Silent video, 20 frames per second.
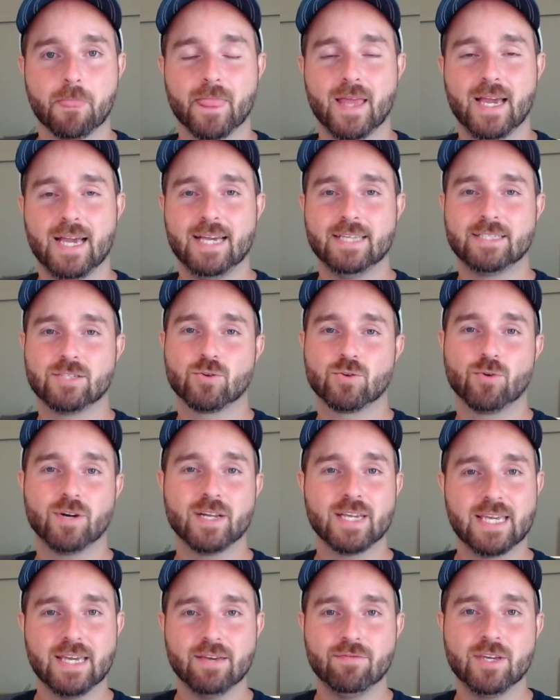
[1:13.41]
it's sort
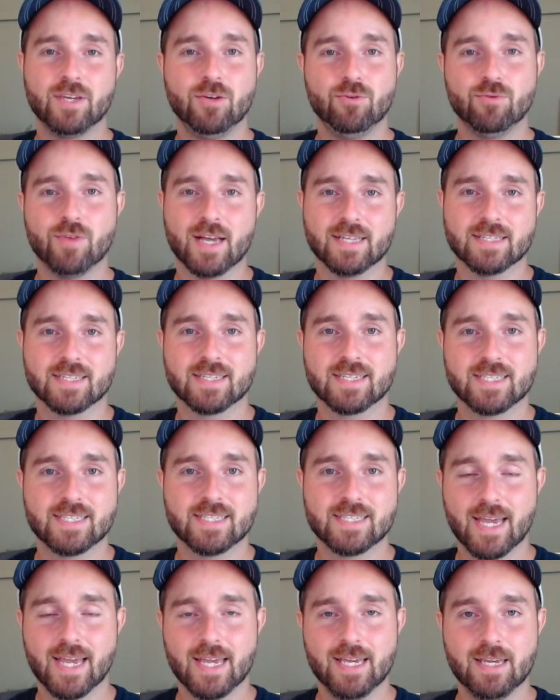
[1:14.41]
of giving you that
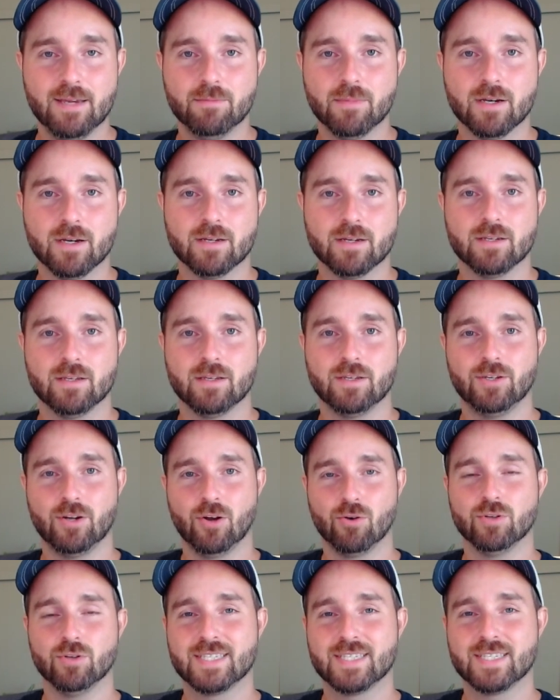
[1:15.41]
same, you
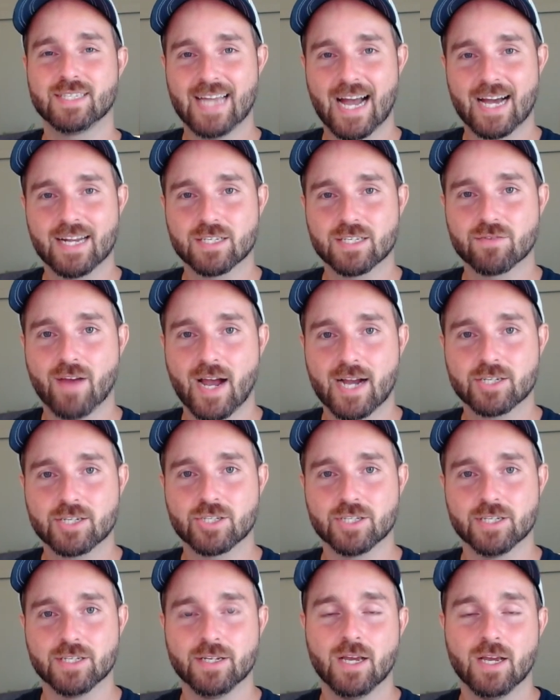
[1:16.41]
know,
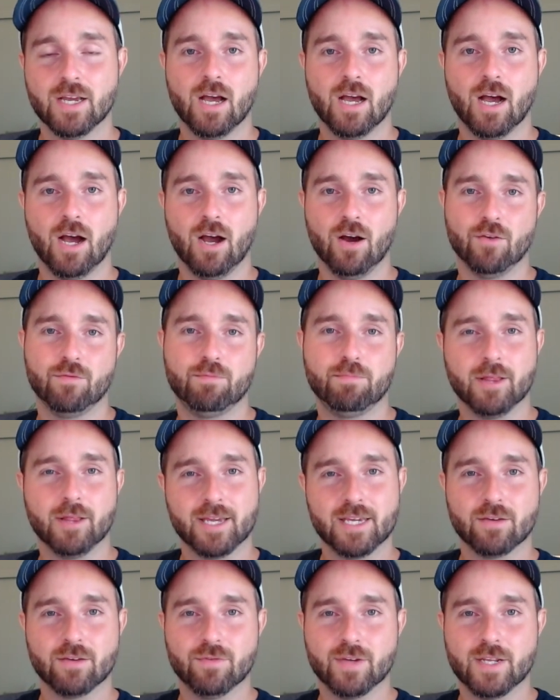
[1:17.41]
satisfaction of
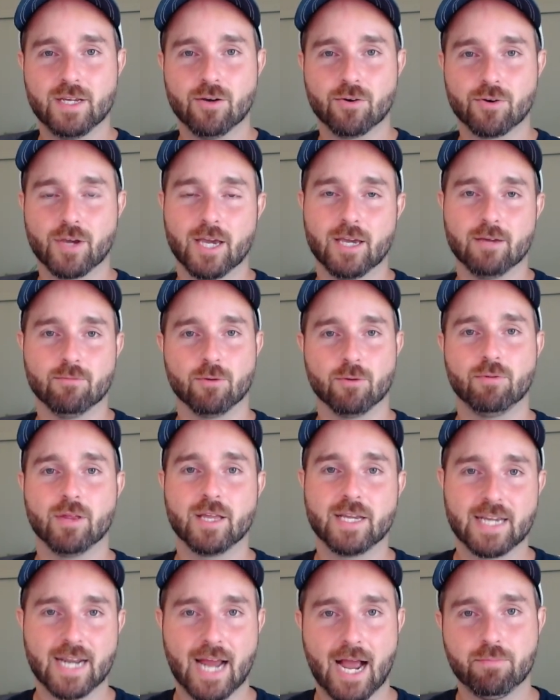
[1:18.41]
playing a video game or
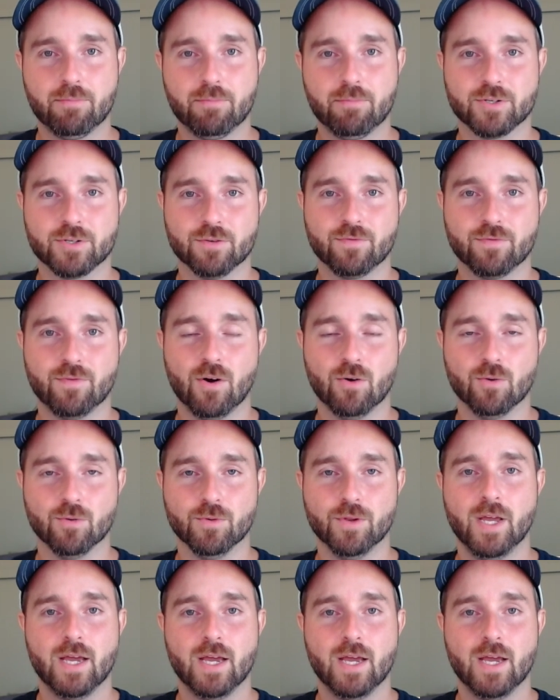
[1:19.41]
playing an app on your phone.